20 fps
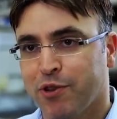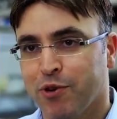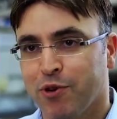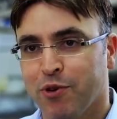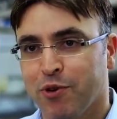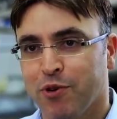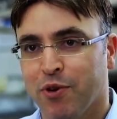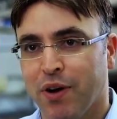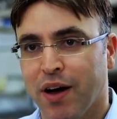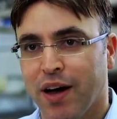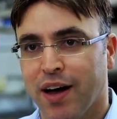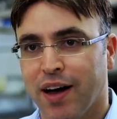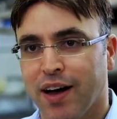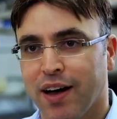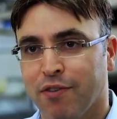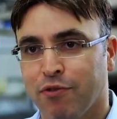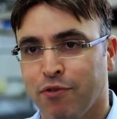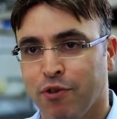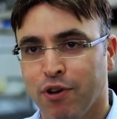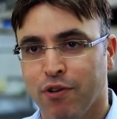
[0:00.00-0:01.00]
to
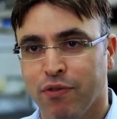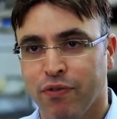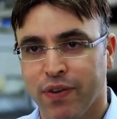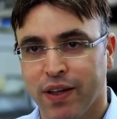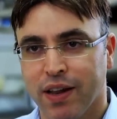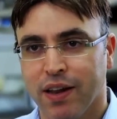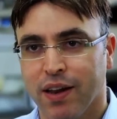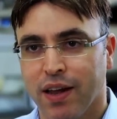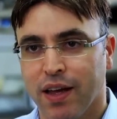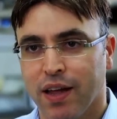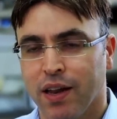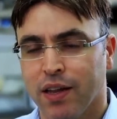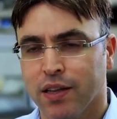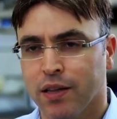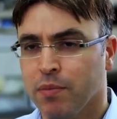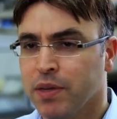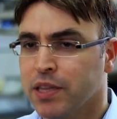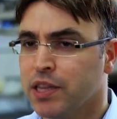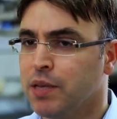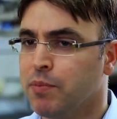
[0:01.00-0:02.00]
fulfill a
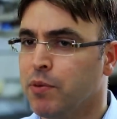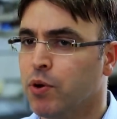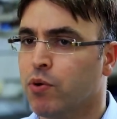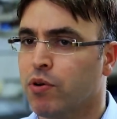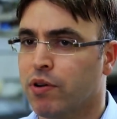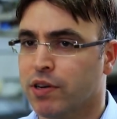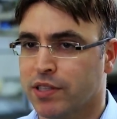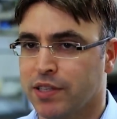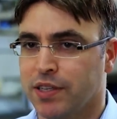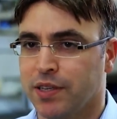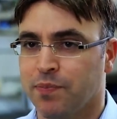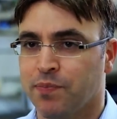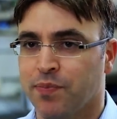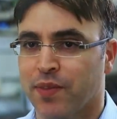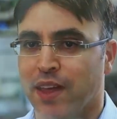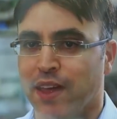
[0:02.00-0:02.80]
little bit democracy.